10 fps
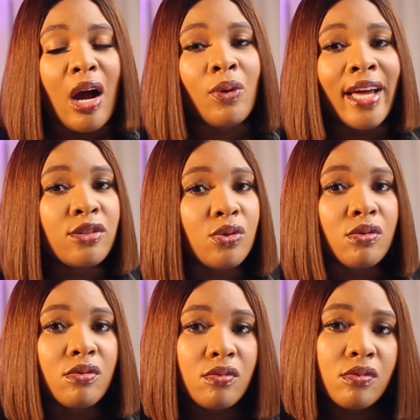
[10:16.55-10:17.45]
I would like
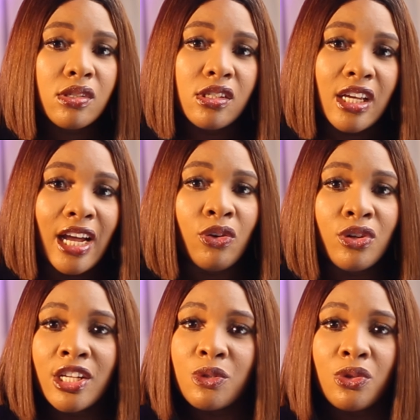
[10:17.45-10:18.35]
to seek an
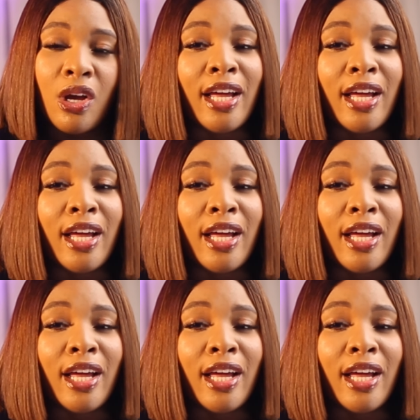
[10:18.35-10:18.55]
audience with you,